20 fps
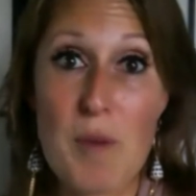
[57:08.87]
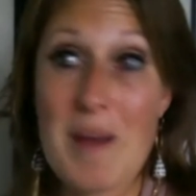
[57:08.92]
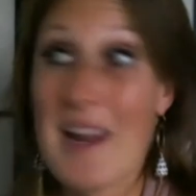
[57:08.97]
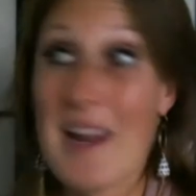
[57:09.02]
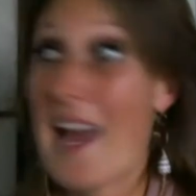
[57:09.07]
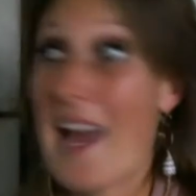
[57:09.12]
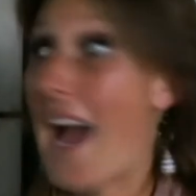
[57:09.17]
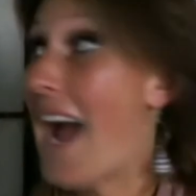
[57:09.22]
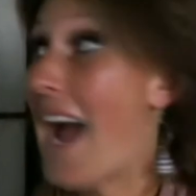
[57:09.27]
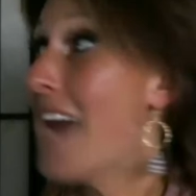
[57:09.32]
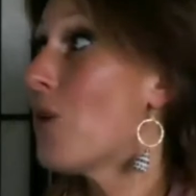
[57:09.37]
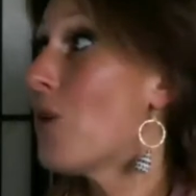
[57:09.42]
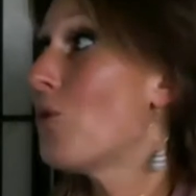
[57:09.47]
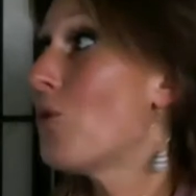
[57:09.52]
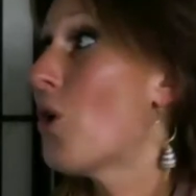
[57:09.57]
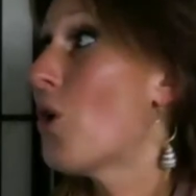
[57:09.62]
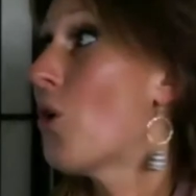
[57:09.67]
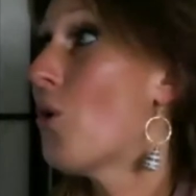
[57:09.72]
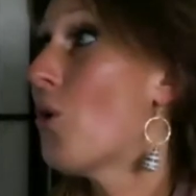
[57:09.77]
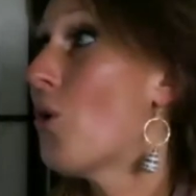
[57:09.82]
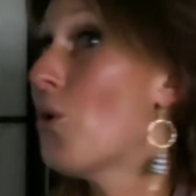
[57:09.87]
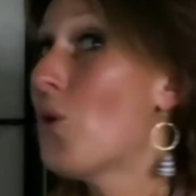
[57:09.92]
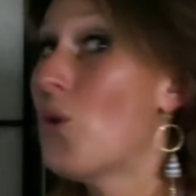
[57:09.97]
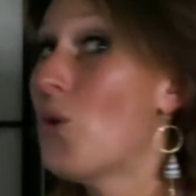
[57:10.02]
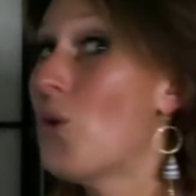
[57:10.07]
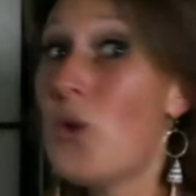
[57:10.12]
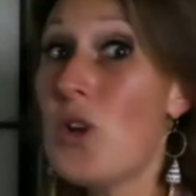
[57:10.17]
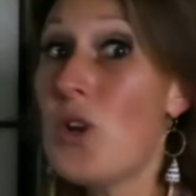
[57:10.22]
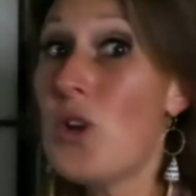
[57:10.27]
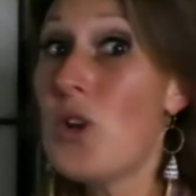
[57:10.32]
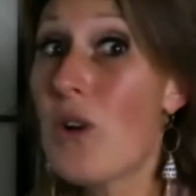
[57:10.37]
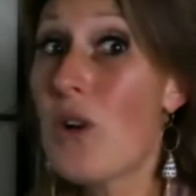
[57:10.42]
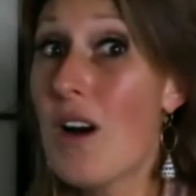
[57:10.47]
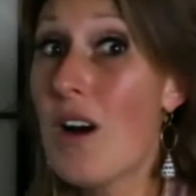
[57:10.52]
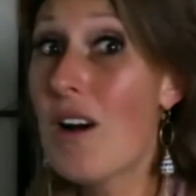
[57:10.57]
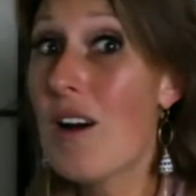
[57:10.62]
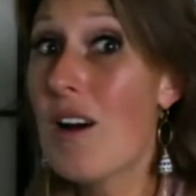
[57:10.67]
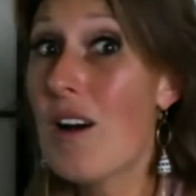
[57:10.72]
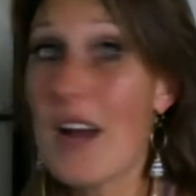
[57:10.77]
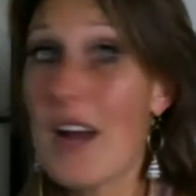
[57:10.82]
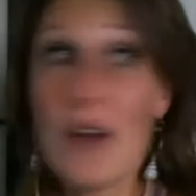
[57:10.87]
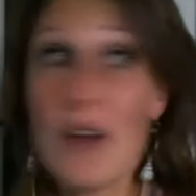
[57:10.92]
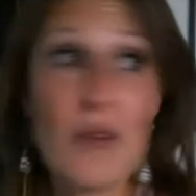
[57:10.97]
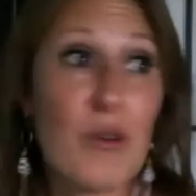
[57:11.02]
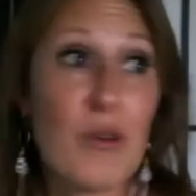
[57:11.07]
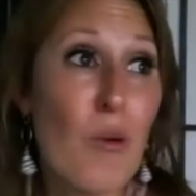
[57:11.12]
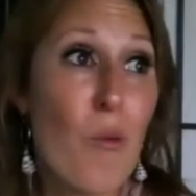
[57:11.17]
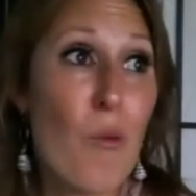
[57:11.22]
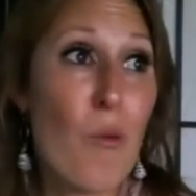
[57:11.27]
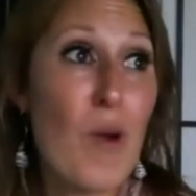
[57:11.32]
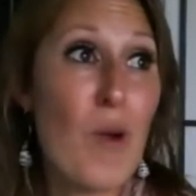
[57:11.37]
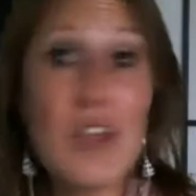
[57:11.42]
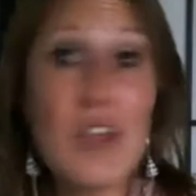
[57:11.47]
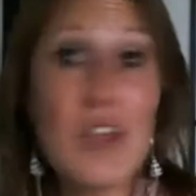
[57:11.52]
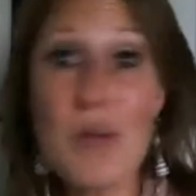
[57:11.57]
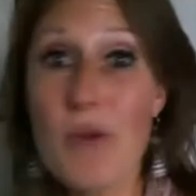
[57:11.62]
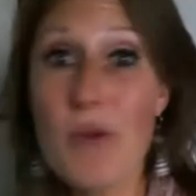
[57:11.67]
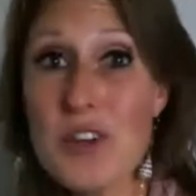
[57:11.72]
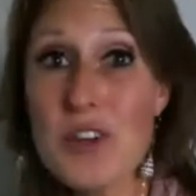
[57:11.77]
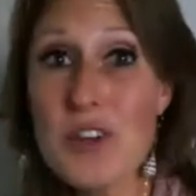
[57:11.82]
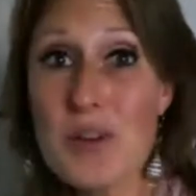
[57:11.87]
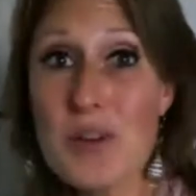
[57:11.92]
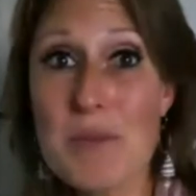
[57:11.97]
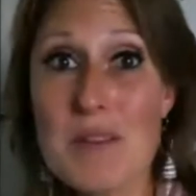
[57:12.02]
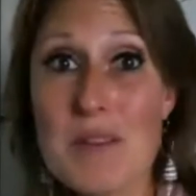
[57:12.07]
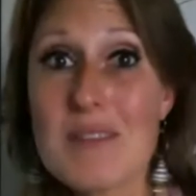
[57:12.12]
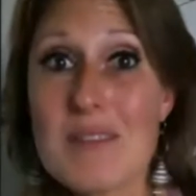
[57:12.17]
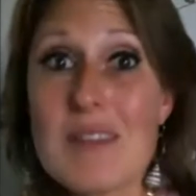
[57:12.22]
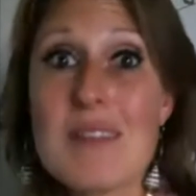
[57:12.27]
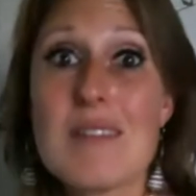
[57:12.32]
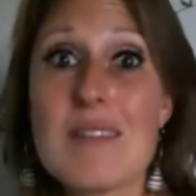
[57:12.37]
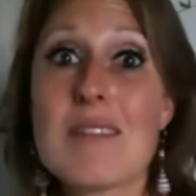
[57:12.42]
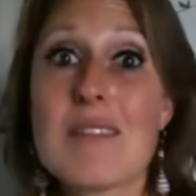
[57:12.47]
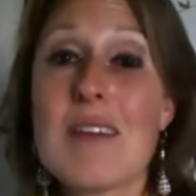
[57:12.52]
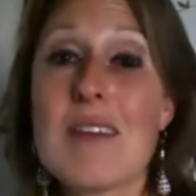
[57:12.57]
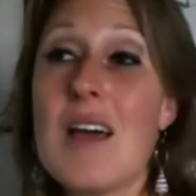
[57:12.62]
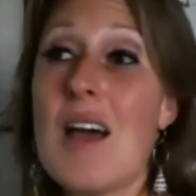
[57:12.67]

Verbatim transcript: And I don't know who you are, I don't know where you are in your business.